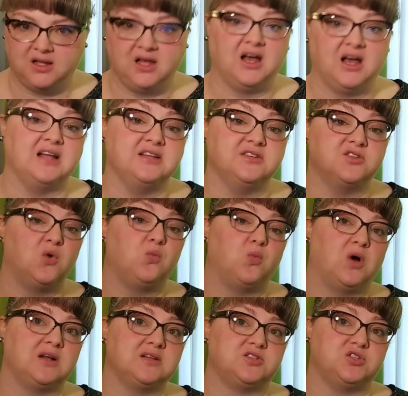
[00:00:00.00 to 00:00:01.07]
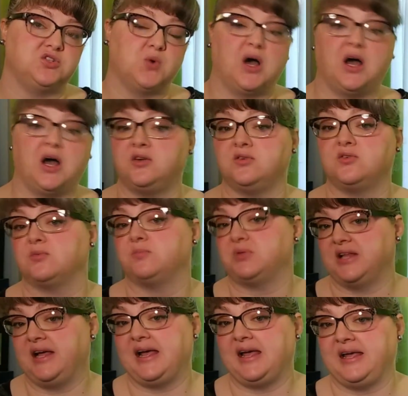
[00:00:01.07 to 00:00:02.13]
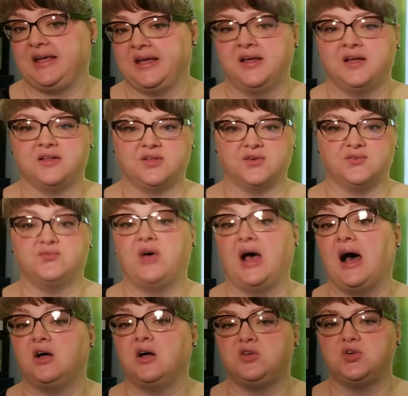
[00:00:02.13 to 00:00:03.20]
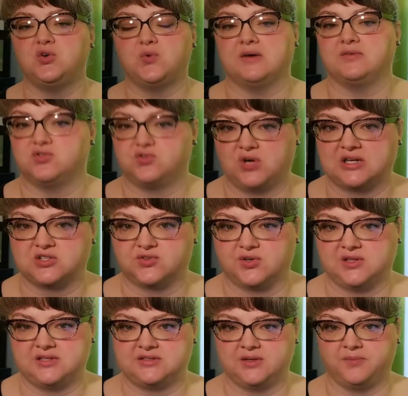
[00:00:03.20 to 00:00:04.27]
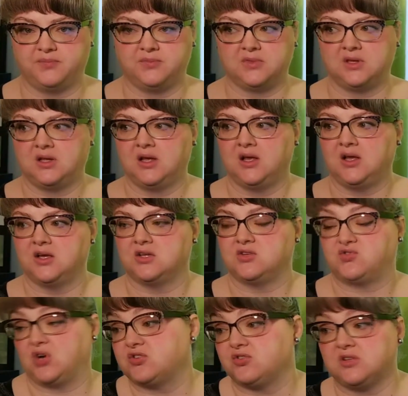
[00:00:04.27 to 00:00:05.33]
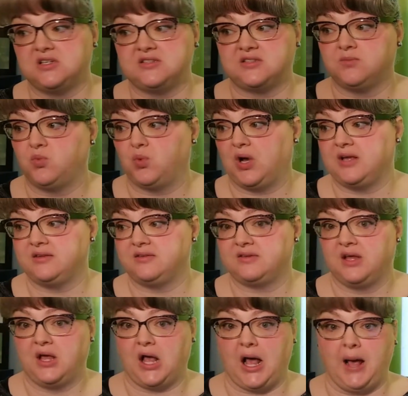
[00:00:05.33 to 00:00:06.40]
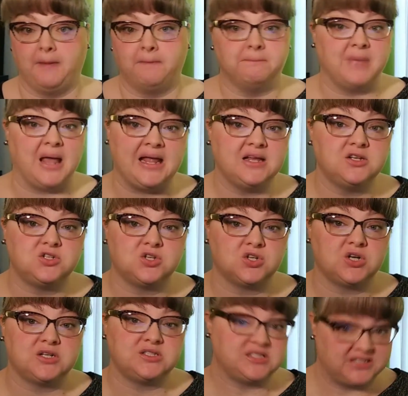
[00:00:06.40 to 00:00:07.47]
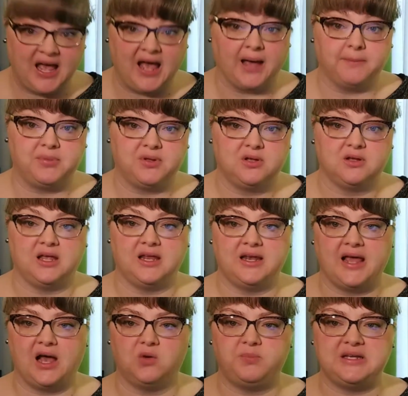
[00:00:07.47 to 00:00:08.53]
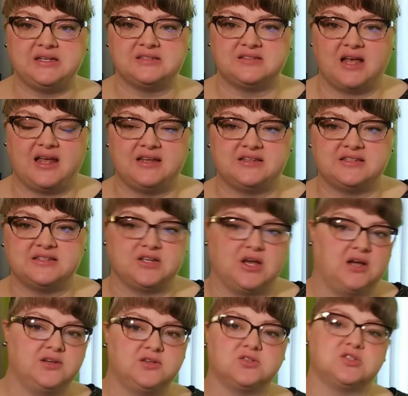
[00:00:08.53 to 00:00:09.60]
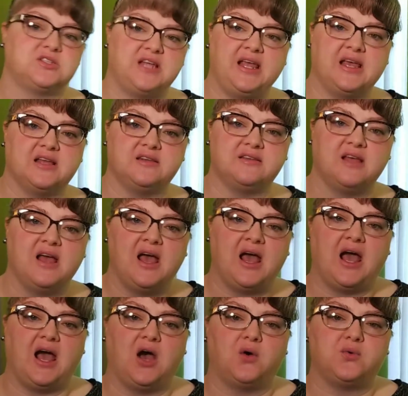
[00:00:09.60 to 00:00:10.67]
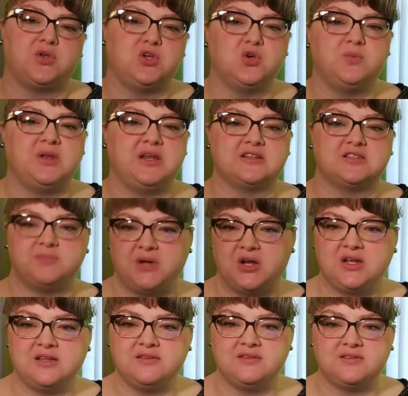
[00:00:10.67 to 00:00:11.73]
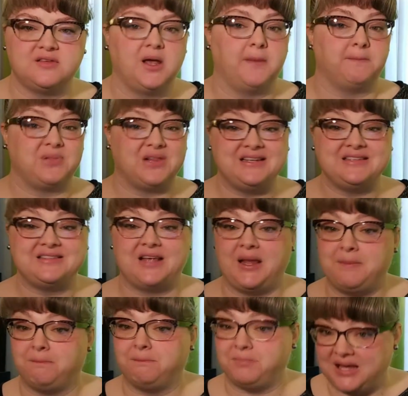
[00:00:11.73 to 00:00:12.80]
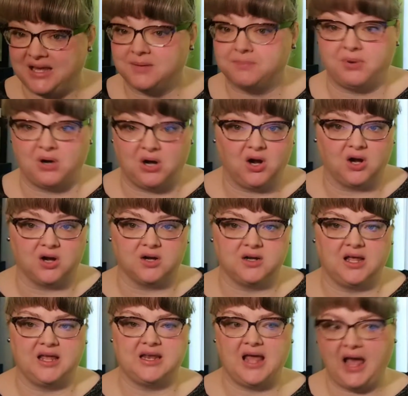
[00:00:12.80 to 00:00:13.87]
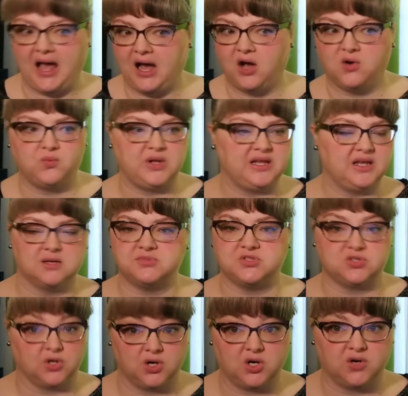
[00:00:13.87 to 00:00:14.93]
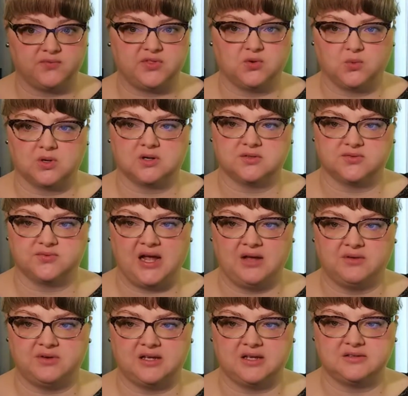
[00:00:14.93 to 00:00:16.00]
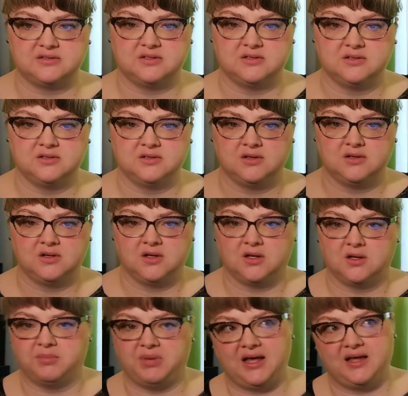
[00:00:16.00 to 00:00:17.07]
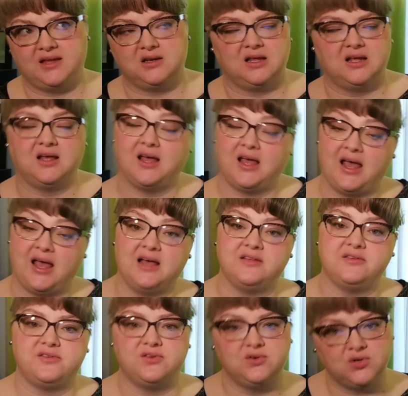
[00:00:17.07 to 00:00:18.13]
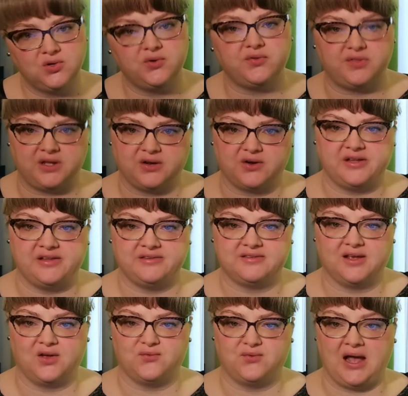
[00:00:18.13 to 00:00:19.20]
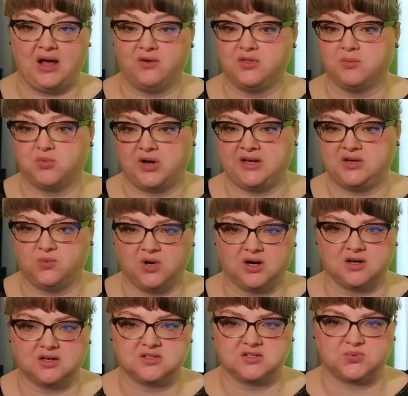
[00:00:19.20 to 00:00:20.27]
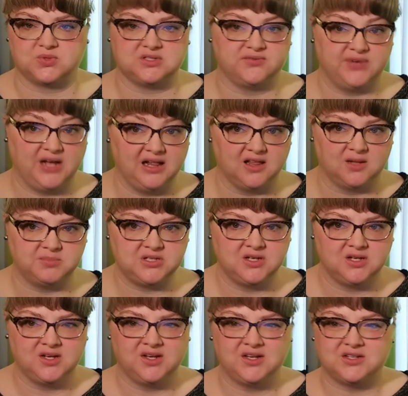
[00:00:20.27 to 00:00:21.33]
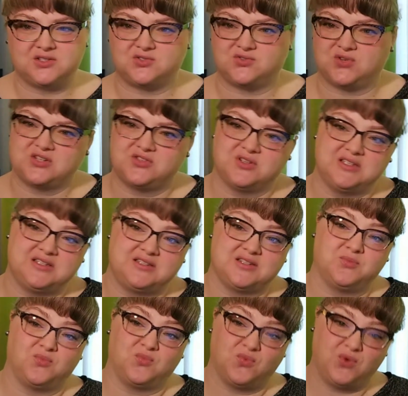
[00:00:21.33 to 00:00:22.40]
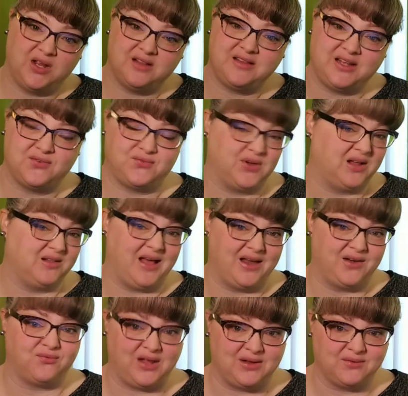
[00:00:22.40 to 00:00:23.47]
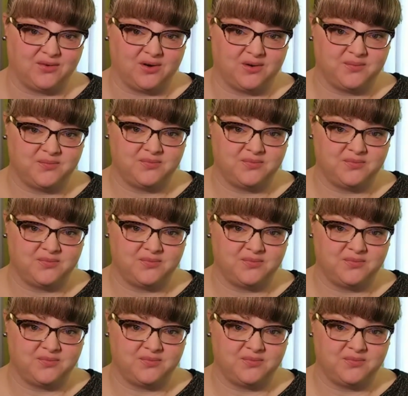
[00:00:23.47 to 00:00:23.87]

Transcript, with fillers: I don't want to underplay the value of structuralism. Structuralism was a major step in helping scientists understand how human experience plays a big part in how we observe the world around us. But as new theories of how the brain works were developed, structuralism really fell out of favor.